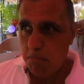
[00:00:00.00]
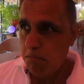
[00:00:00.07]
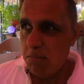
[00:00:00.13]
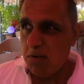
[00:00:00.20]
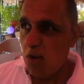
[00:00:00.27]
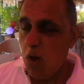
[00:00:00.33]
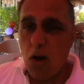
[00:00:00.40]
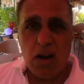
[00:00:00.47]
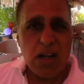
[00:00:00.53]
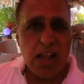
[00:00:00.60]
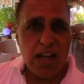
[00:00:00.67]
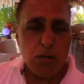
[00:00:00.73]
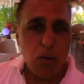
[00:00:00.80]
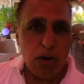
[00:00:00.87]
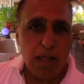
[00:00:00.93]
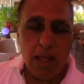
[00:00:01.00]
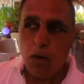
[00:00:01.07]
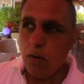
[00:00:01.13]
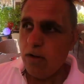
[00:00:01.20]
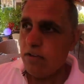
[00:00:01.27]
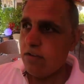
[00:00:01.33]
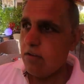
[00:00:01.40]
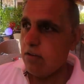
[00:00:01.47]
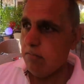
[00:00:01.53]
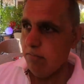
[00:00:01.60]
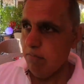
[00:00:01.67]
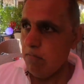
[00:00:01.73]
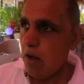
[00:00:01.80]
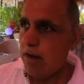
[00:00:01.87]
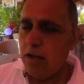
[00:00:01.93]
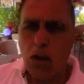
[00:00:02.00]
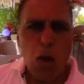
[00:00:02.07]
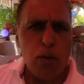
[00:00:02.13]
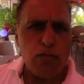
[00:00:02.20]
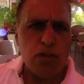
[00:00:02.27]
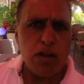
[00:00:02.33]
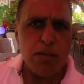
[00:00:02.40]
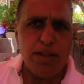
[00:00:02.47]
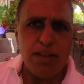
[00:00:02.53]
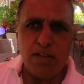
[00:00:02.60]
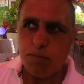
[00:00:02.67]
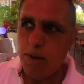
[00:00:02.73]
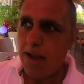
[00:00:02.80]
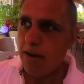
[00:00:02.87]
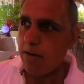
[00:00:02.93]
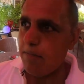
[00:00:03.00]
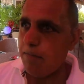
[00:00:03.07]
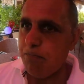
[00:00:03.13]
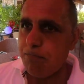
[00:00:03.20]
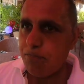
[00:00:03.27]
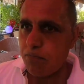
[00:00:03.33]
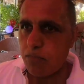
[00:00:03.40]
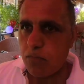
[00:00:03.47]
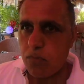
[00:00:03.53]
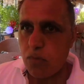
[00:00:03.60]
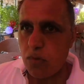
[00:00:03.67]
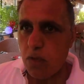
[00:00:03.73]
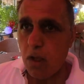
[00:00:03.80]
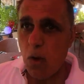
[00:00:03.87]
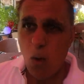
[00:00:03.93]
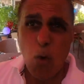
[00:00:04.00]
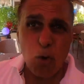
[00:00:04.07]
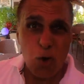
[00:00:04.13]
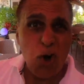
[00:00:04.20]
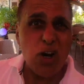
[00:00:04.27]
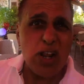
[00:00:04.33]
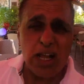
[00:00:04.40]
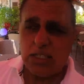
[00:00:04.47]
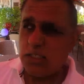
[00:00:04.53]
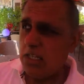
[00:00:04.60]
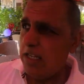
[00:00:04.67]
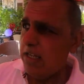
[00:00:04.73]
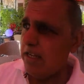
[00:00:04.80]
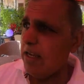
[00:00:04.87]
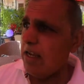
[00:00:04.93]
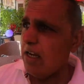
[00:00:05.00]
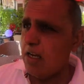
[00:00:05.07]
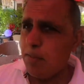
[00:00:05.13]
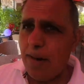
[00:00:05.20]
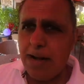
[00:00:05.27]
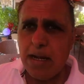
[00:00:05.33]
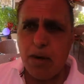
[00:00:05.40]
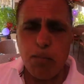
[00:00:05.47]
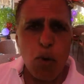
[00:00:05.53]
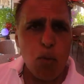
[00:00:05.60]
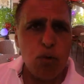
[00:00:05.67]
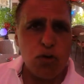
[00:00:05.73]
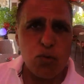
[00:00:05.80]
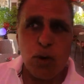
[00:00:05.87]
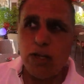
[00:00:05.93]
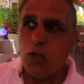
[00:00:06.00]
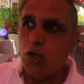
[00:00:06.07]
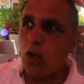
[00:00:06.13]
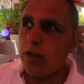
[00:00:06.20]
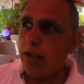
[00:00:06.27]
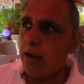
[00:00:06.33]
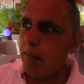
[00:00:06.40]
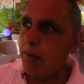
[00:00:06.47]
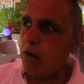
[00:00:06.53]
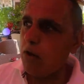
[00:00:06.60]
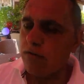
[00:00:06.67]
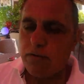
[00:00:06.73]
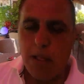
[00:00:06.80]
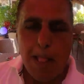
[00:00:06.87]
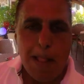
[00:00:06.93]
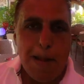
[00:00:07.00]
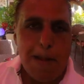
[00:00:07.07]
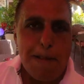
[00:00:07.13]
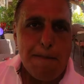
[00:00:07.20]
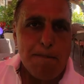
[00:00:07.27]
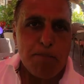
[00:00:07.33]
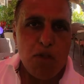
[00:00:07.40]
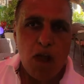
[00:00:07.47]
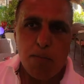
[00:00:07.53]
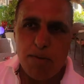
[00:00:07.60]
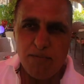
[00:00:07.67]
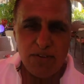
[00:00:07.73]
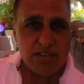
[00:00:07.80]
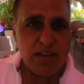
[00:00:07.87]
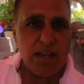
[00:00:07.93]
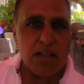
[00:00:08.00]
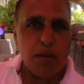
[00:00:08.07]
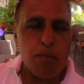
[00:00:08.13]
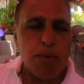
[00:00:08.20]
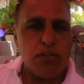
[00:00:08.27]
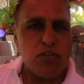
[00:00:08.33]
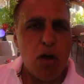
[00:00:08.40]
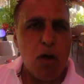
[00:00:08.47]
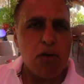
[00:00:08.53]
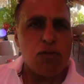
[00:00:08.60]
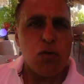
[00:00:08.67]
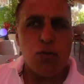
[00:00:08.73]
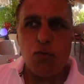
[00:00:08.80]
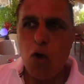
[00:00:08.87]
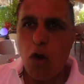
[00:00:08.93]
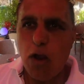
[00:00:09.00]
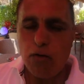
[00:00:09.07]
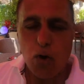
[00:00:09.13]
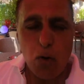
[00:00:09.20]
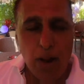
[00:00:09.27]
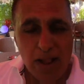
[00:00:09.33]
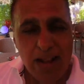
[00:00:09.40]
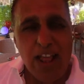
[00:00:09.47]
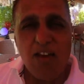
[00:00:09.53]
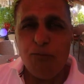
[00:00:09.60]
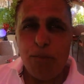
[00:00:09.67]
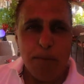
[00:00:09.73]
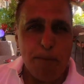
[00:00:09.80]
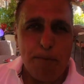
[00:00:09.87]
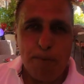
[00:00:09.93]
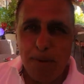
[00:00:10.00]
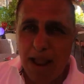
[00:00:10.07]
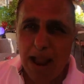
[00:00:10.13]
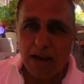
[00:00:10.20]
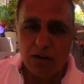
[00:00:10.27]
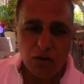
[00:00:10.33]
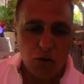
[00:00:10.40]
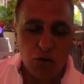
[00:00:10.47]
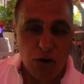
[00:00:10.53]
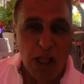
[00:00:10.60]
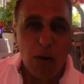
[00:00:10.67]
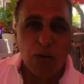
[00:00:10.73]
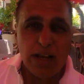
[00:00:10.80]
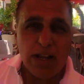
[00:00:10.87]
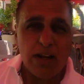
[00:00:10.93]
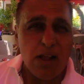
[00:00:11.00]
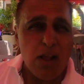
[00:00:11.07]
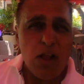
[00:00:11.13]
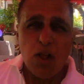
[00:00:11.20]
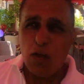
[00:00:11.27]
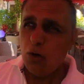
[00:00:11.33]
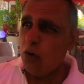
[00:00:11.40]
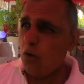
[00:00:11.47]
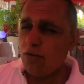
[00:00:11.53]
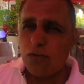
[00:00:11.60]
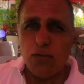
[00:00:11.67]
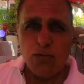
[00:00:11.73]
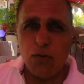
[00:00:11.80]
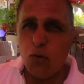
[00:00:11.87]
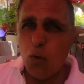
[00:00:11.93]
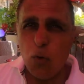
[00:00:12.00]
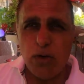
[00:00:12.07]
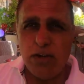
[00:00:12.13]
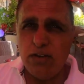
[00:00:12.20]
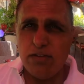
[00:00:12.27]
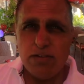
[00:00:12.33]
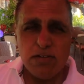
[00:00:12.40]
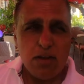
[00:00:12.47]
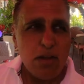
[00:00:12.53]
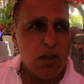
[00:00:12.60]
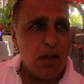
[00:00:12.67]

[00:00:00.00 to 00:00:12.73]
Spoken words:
there's hardly anyone out. I didn't know it was gonna be this bad, or good actually, depending upon which way you look at it, because I've been visiting the bazaars of Cairo and they've been packed, crowded, lots of noise,